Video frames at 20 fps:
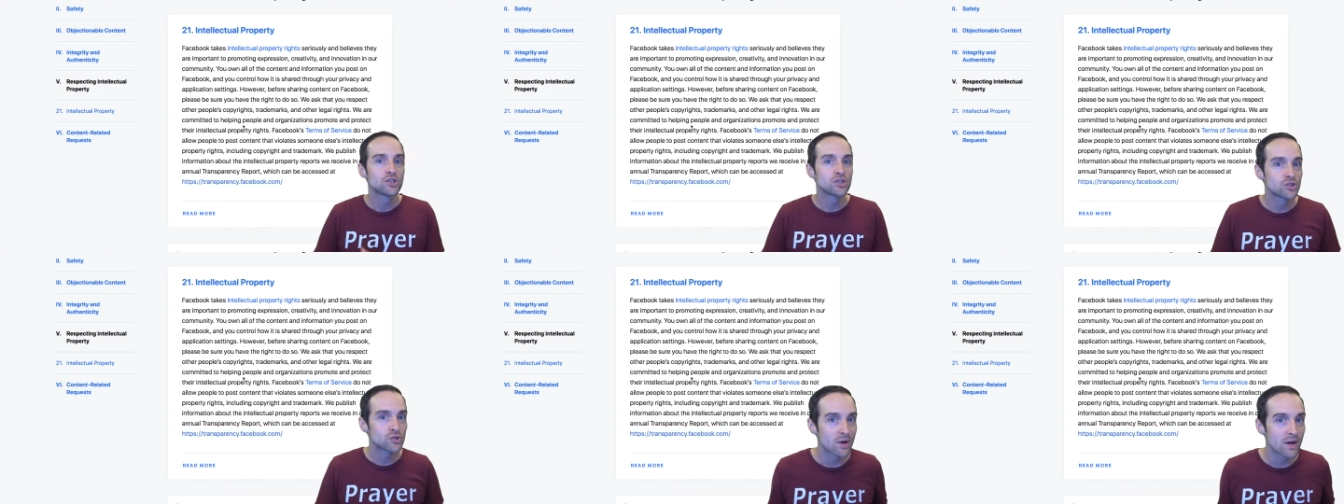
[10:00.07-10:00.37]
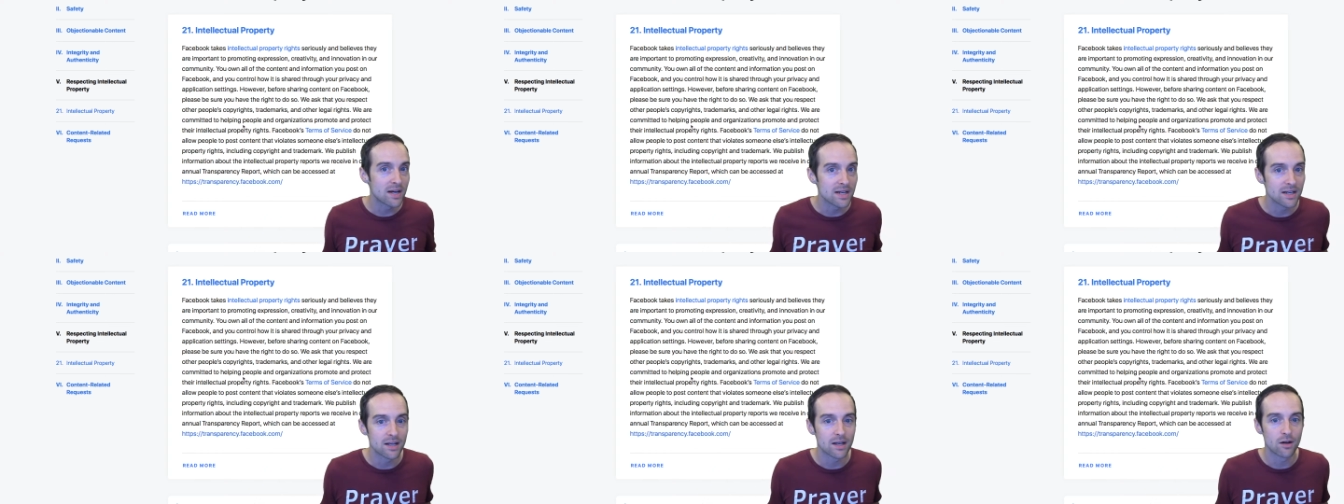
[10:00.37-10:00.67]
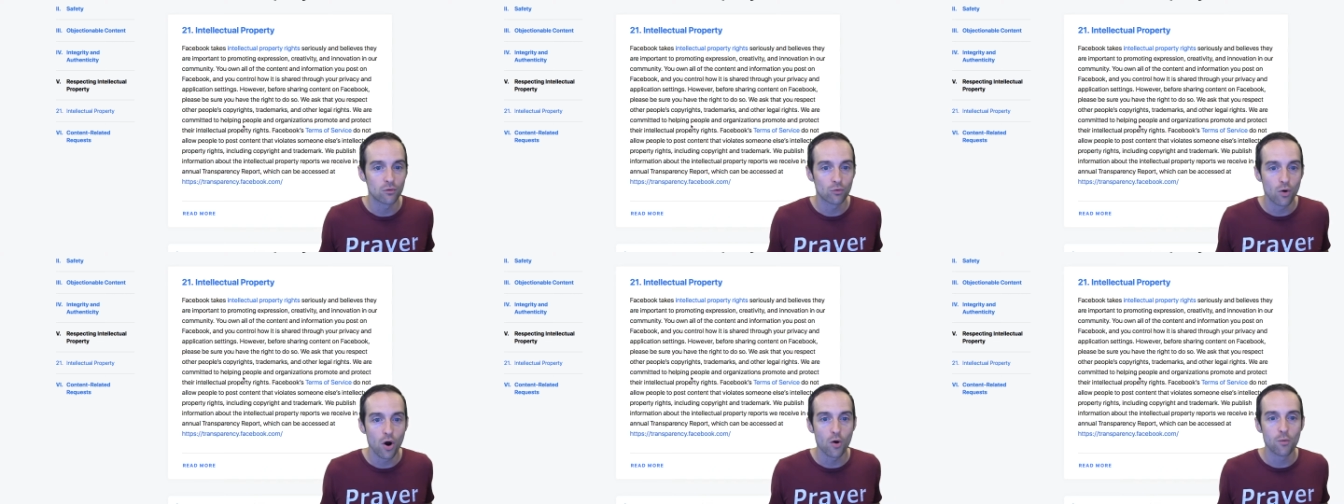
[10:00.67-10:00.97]
straight in a
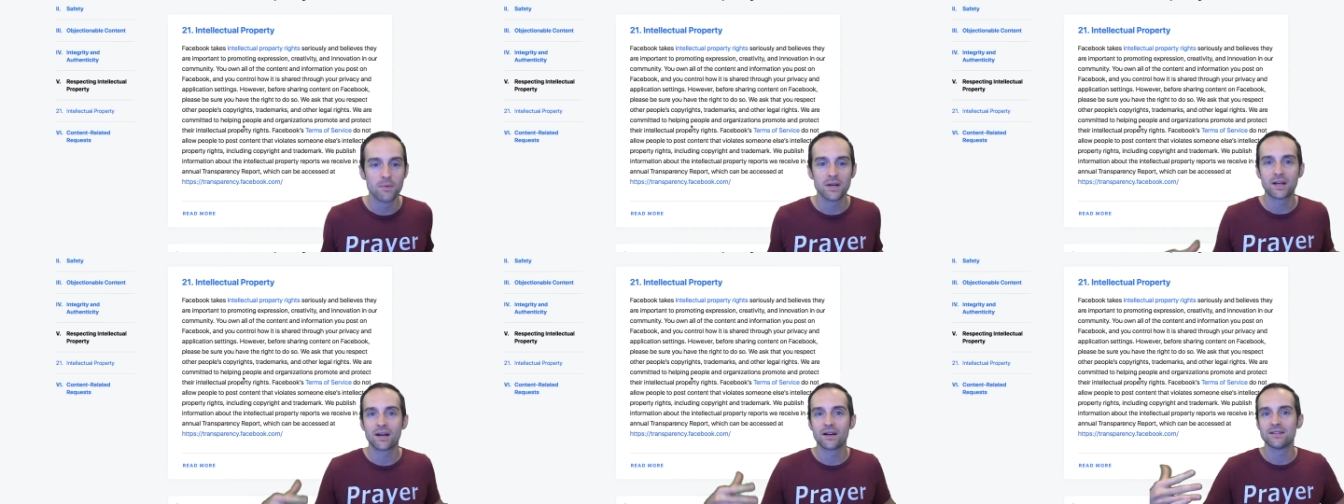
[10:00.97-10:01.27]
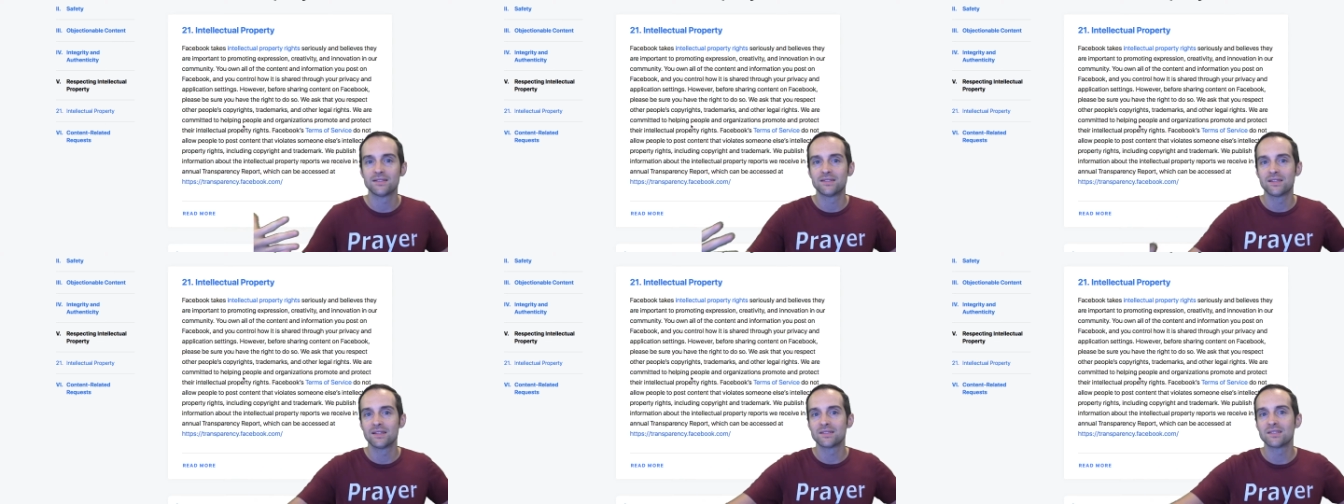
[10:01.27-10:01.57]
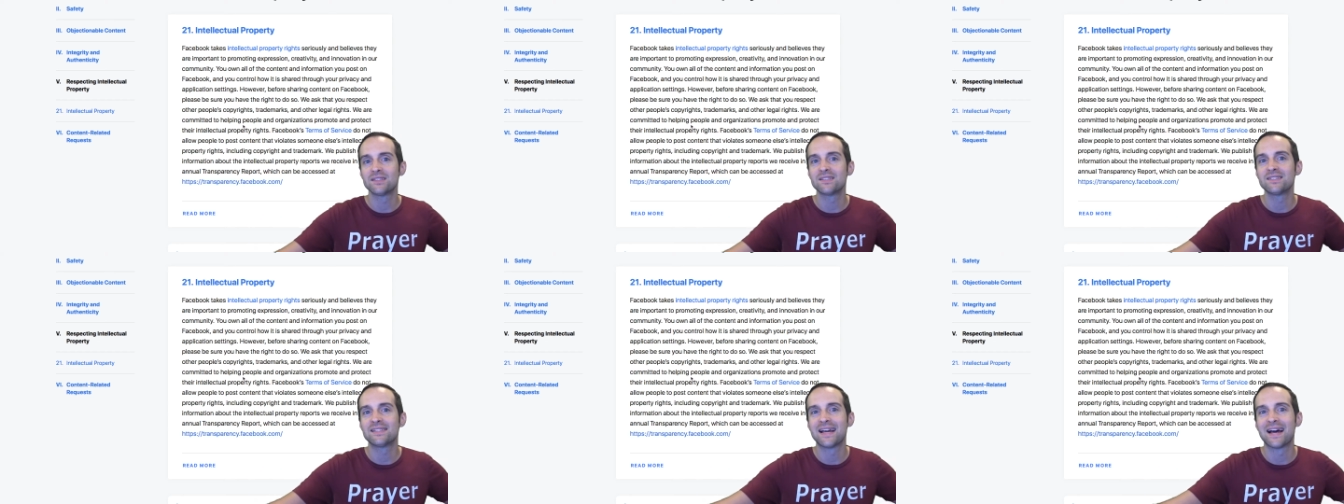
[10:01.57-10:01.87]
row because this
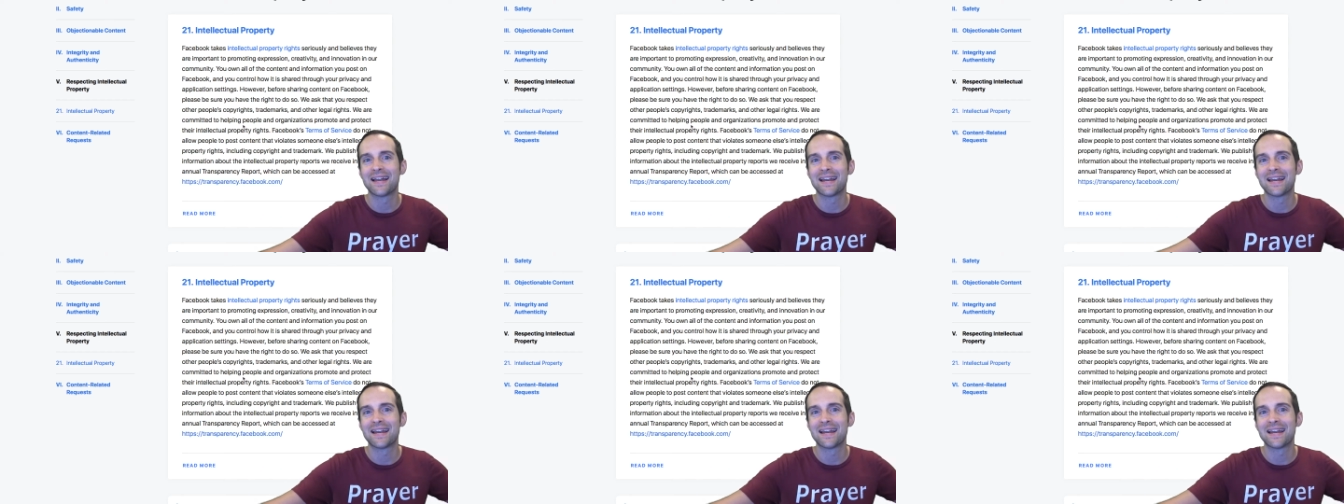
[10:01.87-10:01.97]
is done